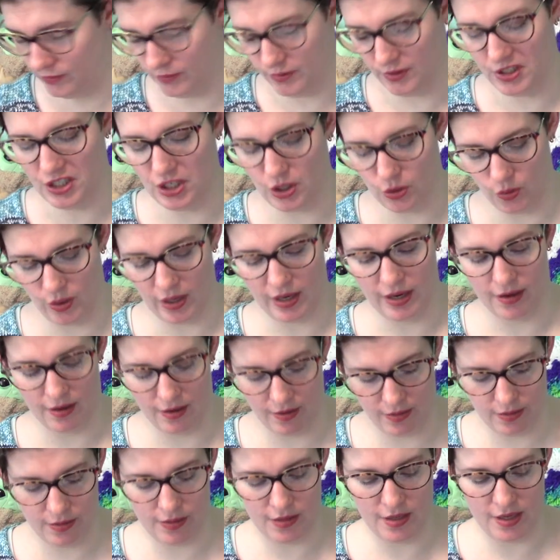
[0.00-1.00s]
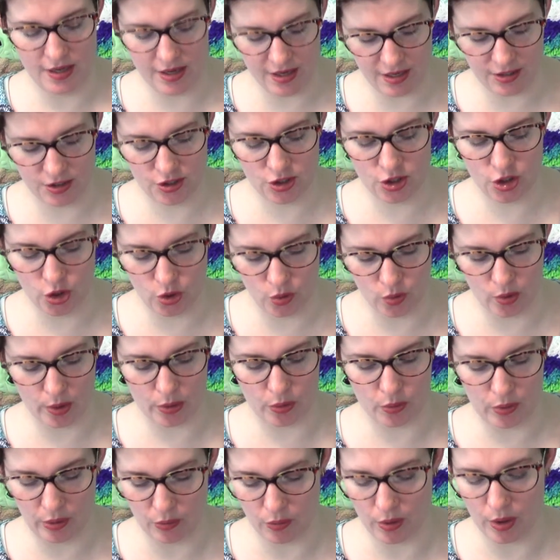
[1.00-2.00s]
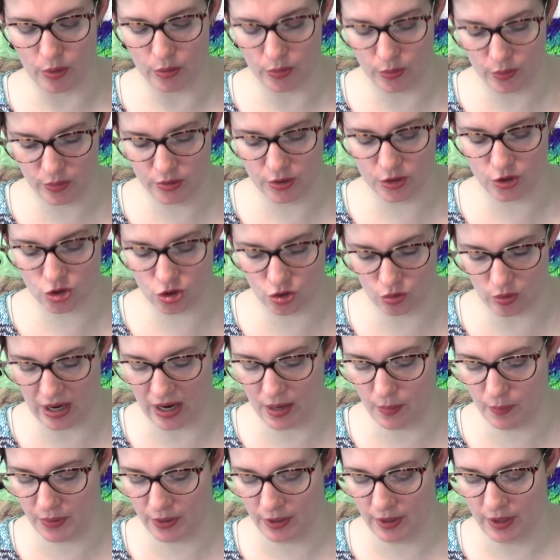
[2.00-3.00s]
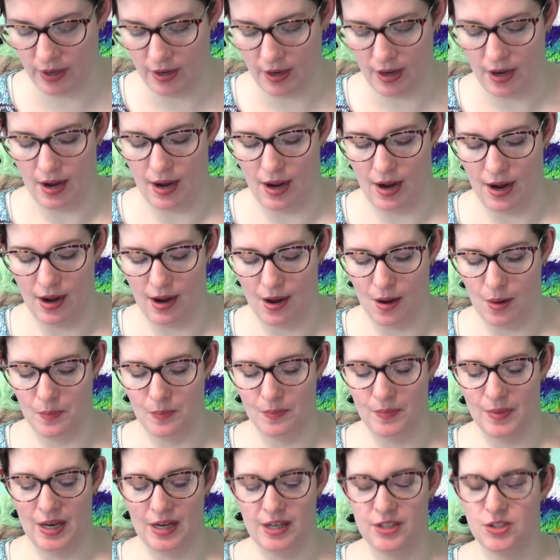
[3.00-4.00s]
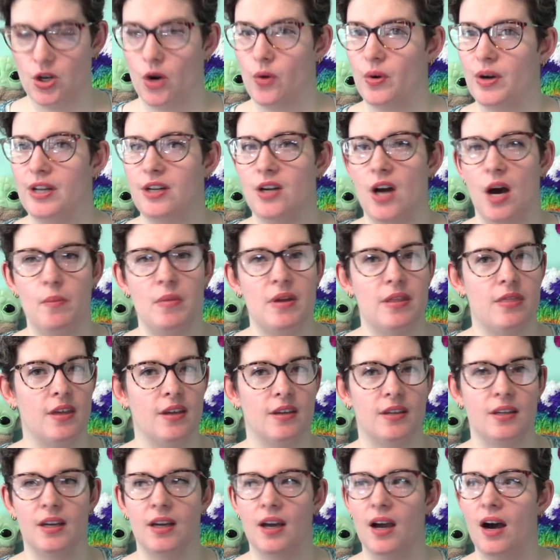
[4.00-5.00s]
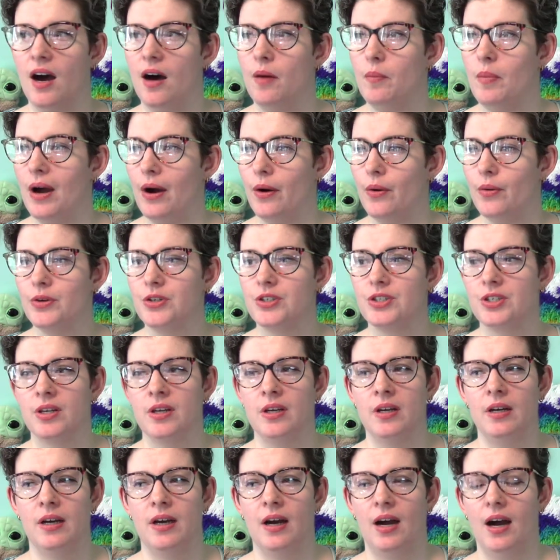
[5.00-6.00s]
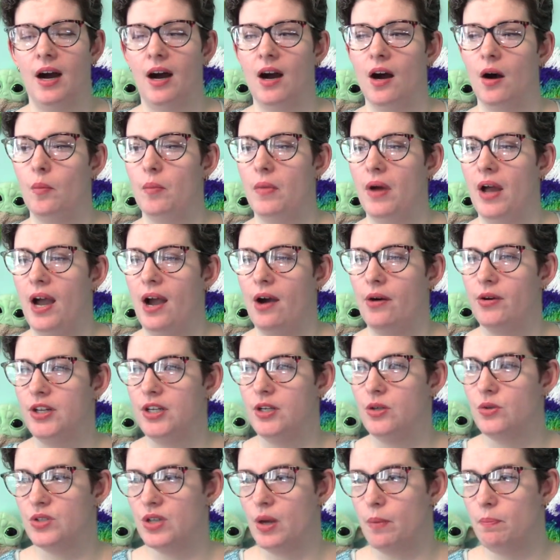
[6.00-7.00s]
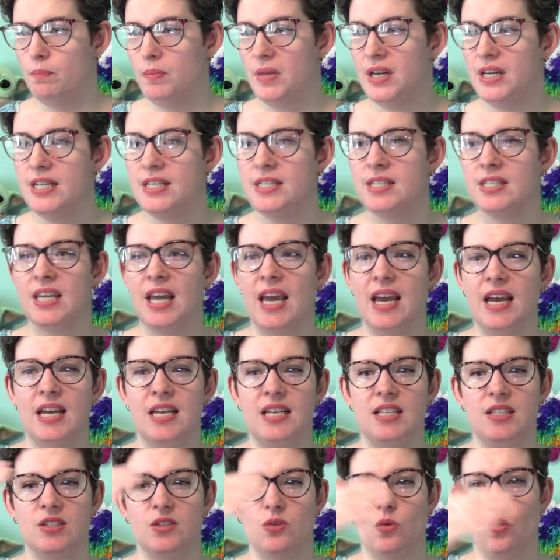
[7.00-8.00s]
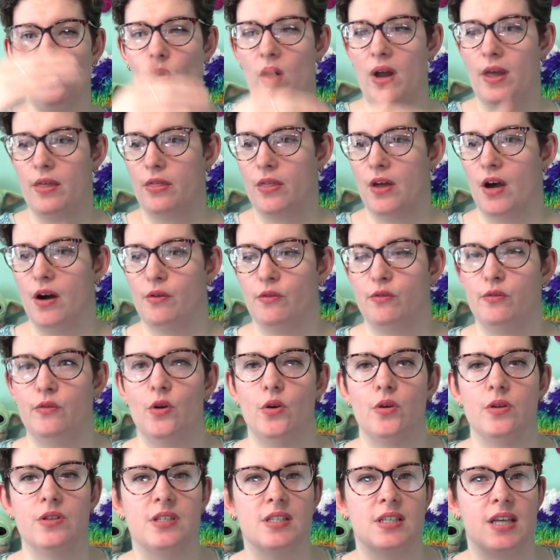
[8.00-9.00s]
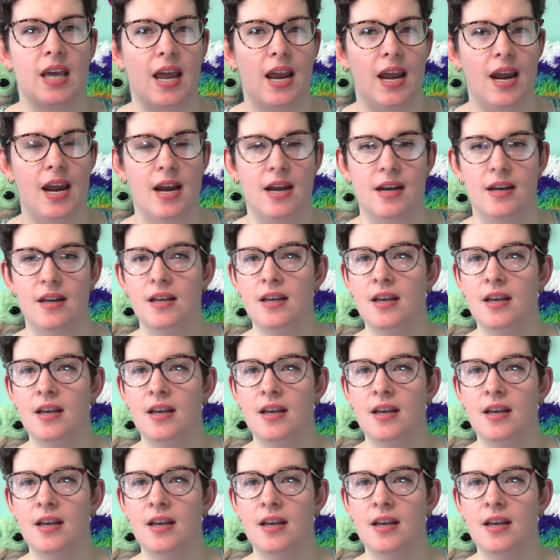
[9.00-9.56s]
doing the 2 or 3 row stripe, and it's already got me thinking about how to use up mini skeins with a full skein.